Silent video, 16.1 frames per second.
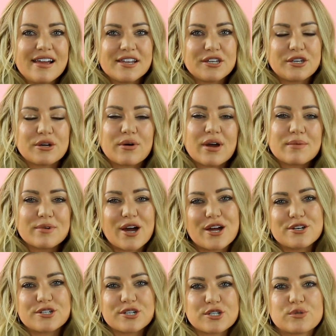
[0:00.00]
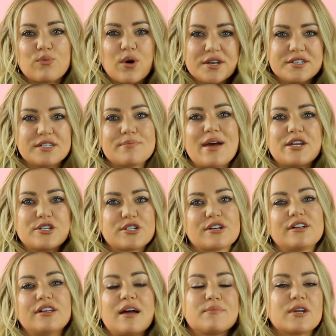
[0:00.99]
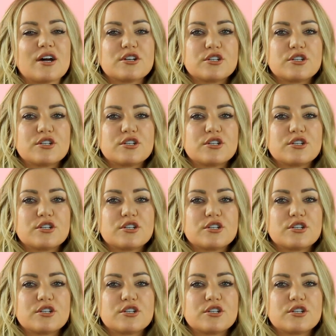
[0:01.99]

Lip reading: you know, I'm not just one-dimensional. I'm not